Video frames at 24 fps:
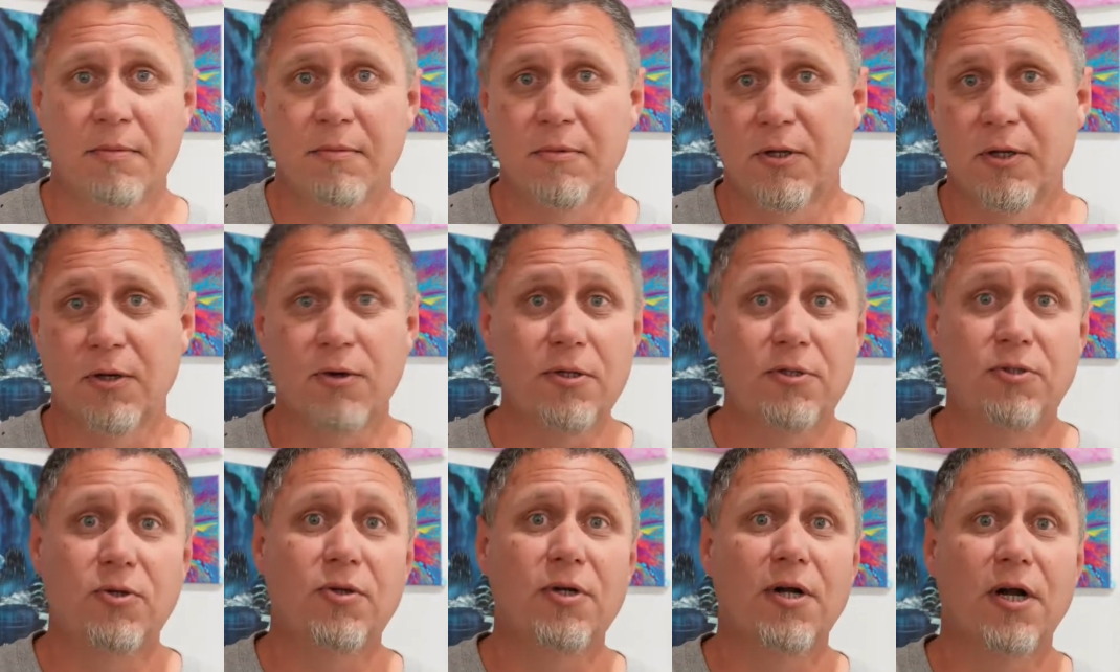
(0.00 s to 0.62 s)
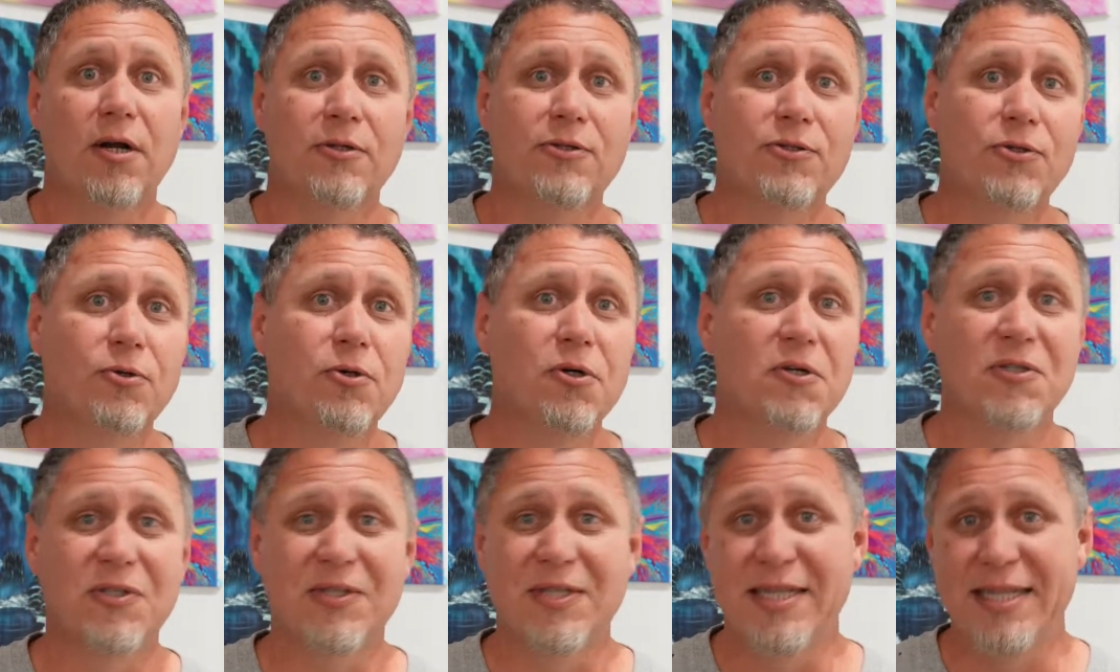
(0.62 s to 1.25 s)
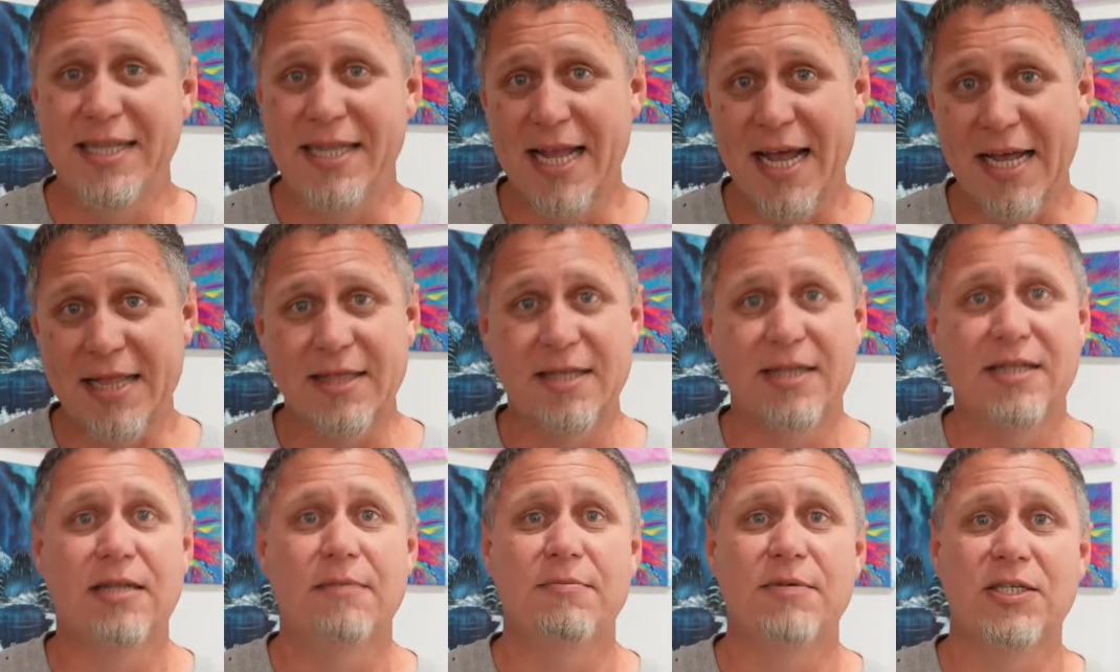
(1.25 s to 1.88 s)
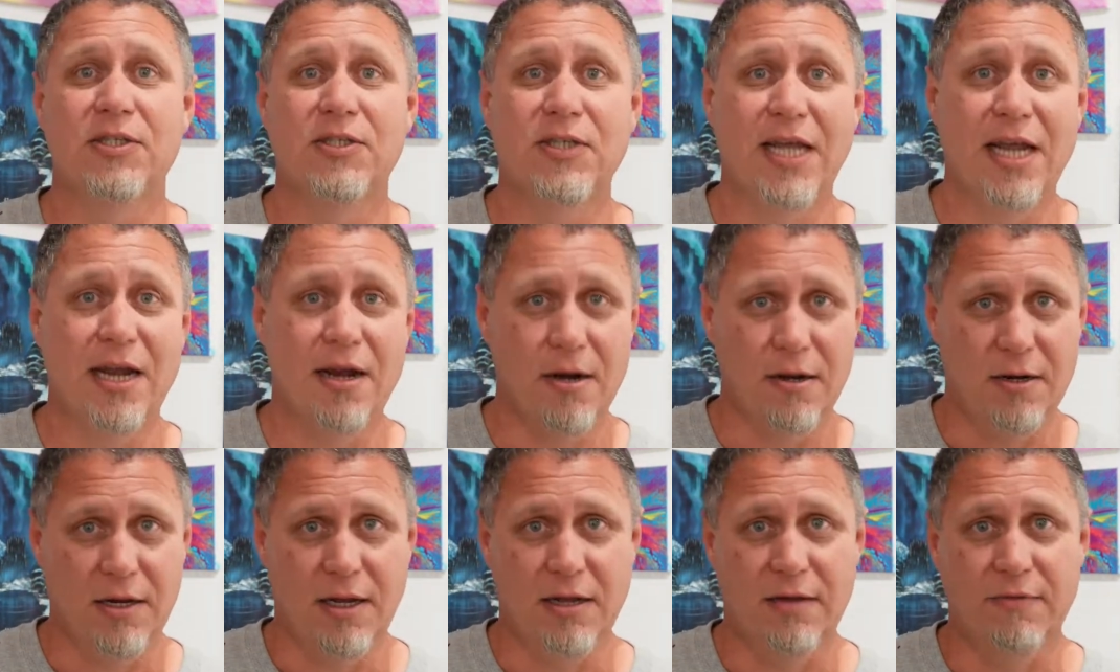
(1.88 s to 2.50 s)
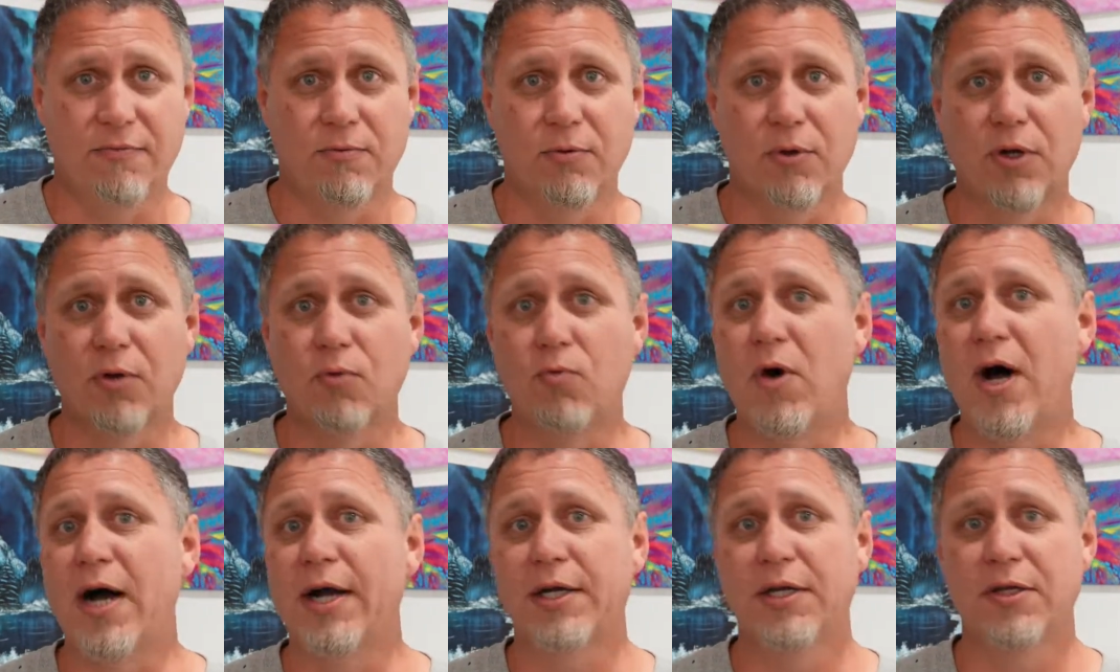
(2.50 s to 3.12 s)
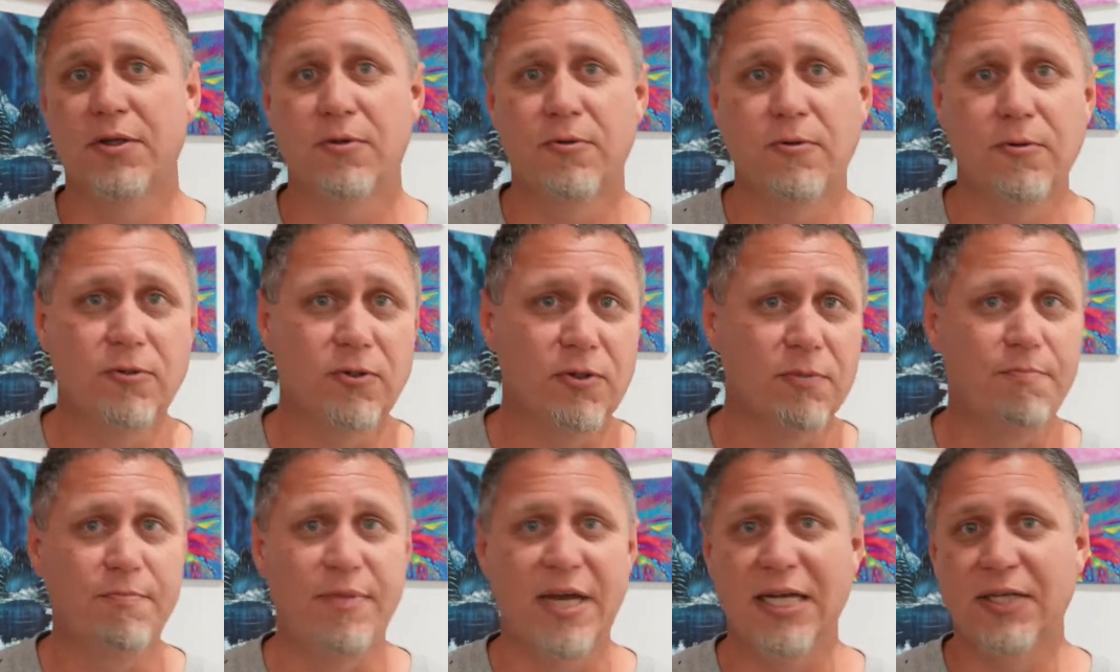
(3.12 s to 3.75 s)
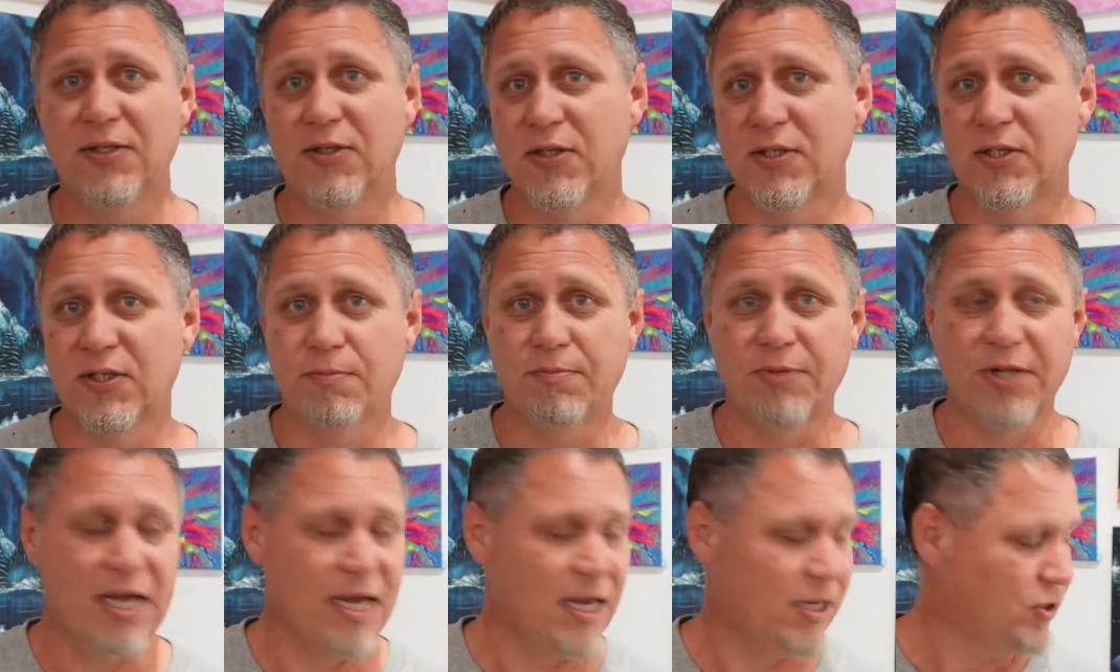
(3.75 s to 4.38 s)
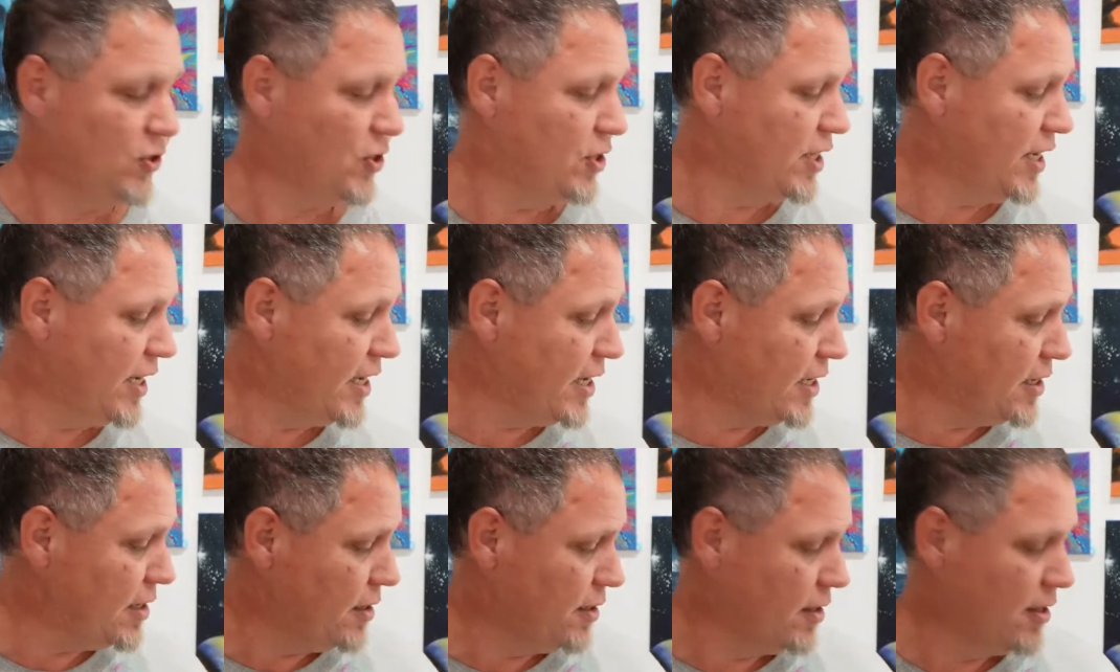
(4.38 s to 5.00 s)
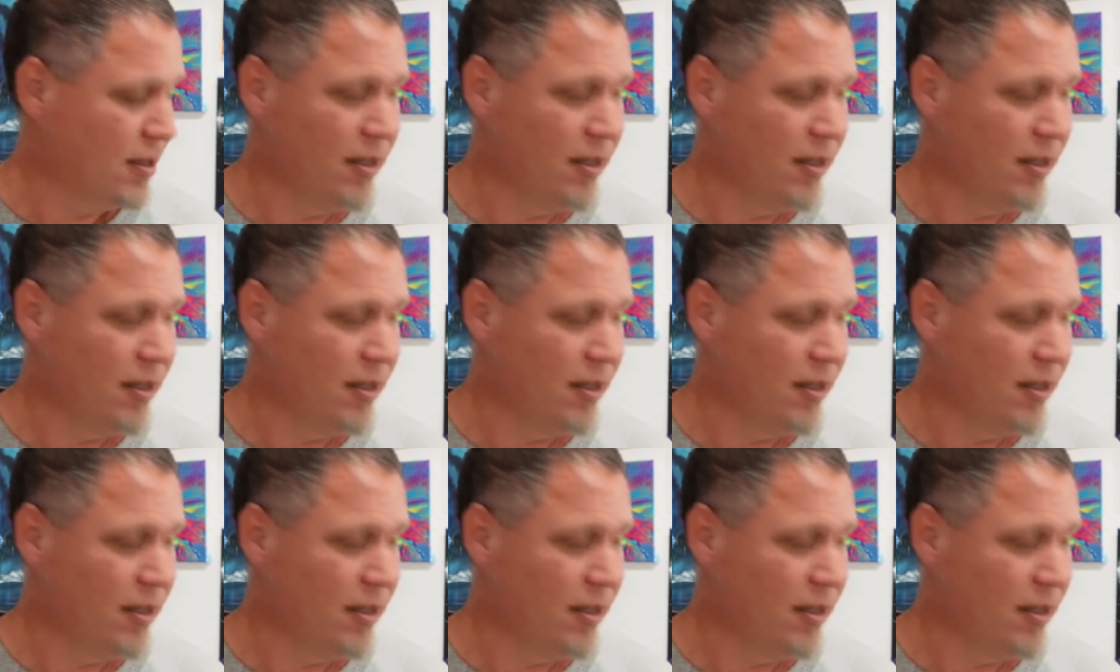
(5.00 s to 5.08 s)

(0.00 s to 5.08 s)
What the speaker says: Going to an art store is nothing to be scared of. We're gonna walk you through some basic supplies you need.